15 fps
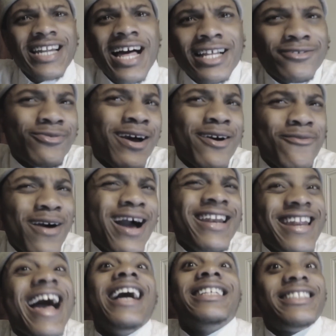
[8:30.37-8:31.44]
Why
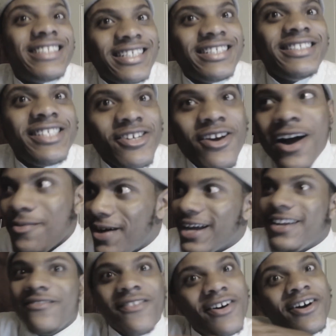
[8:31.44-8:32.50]
not send it to you? I might even